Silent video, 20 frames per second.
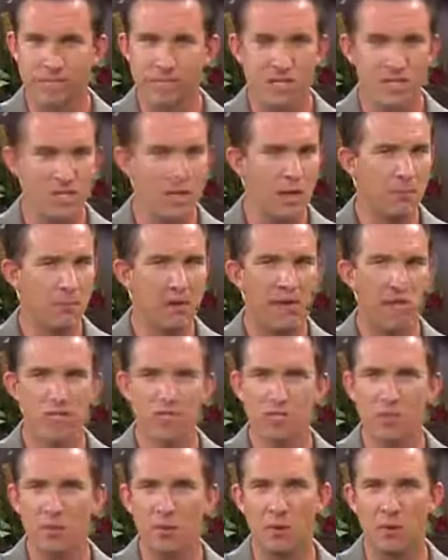It's not
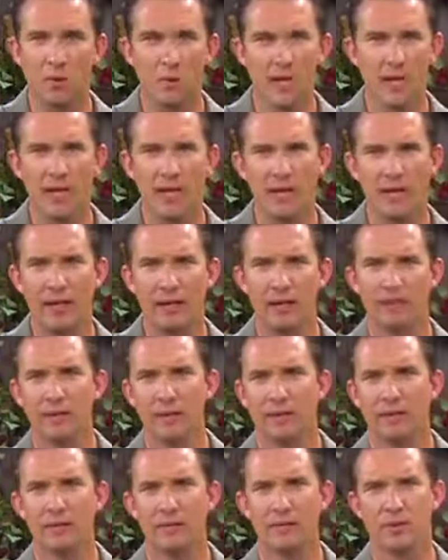possible. Why?
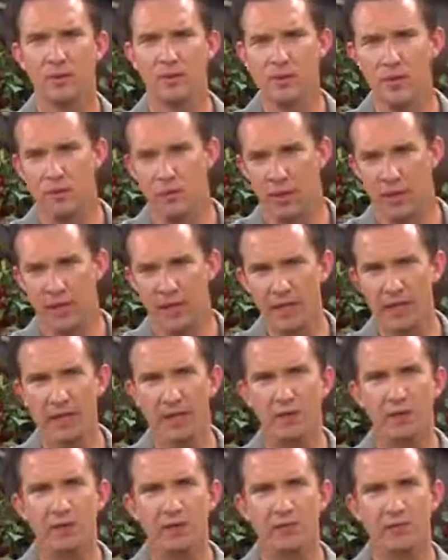There's a great
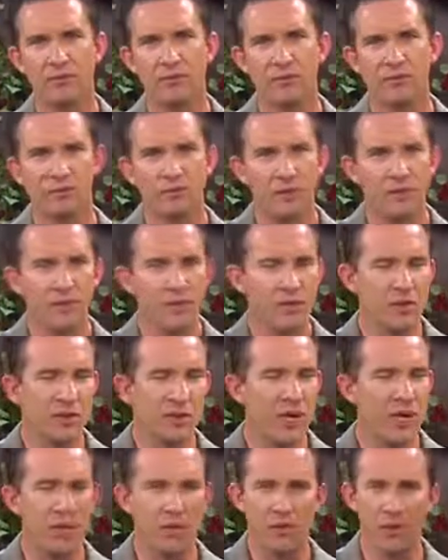gulf you
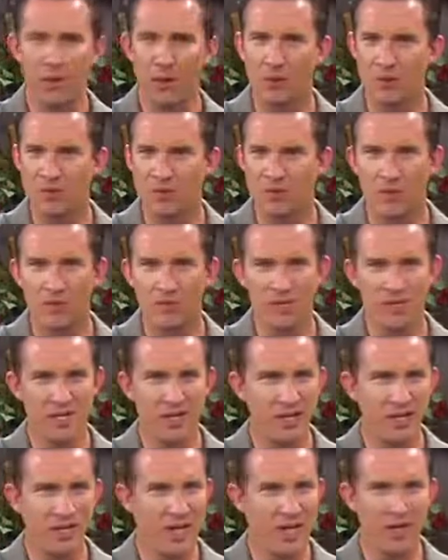can't cross over.
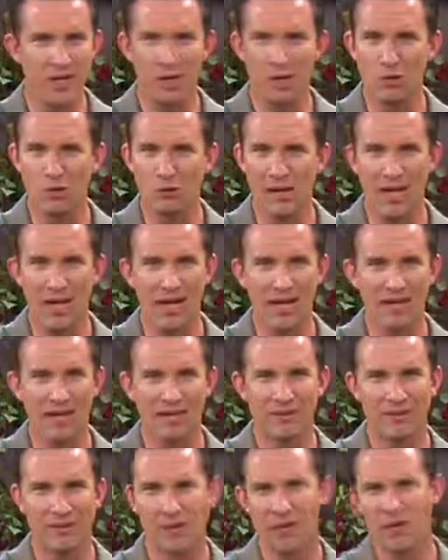You can't go back.
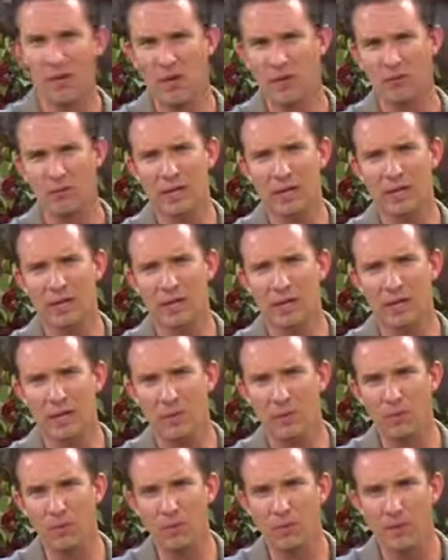Friend, what do I
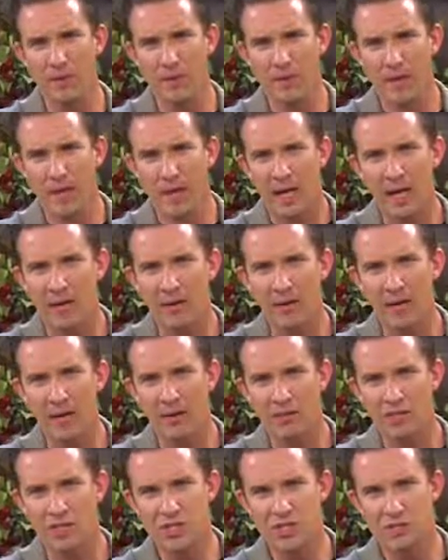know
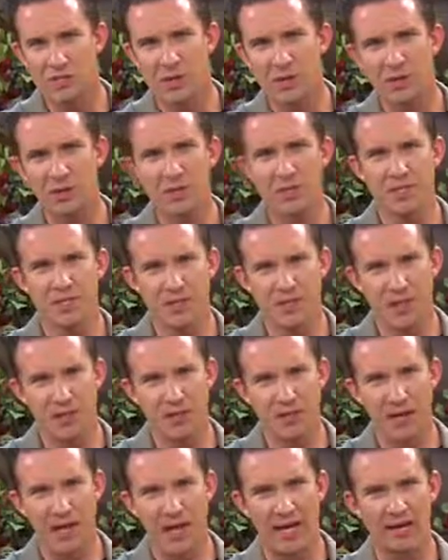about spirits
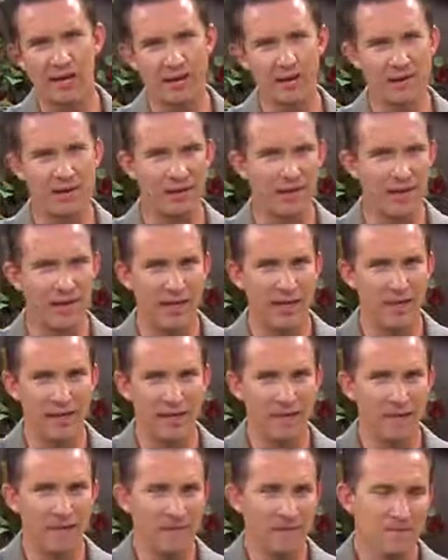interacting
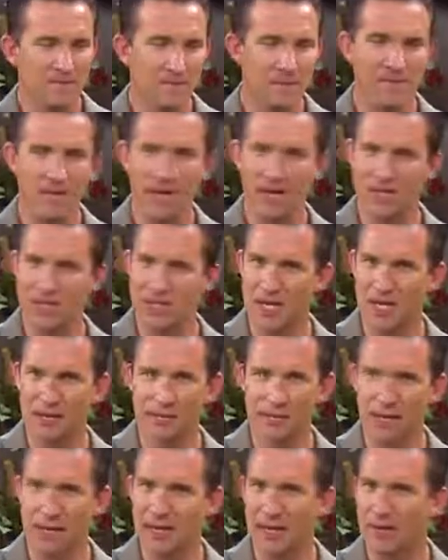today? From that
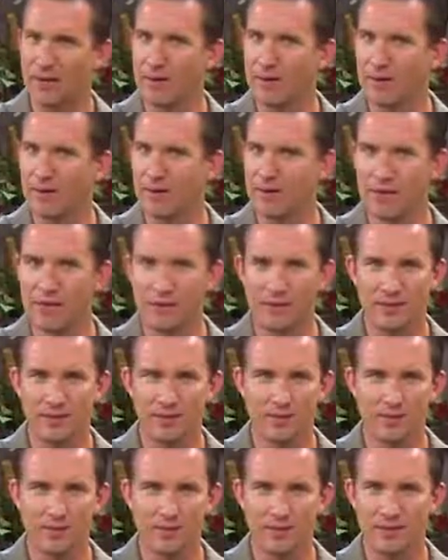example, I learned that
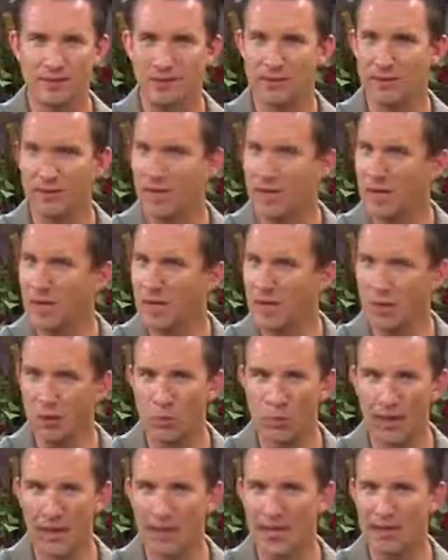you can't go
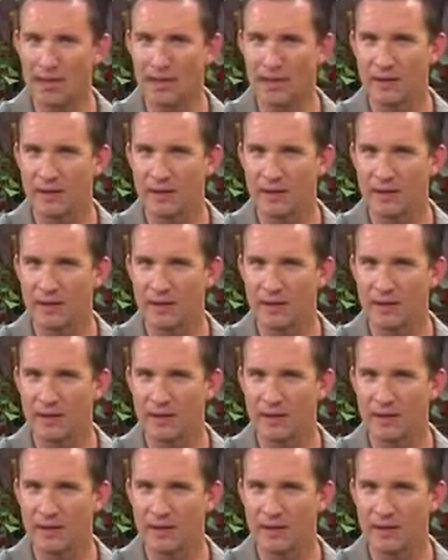back.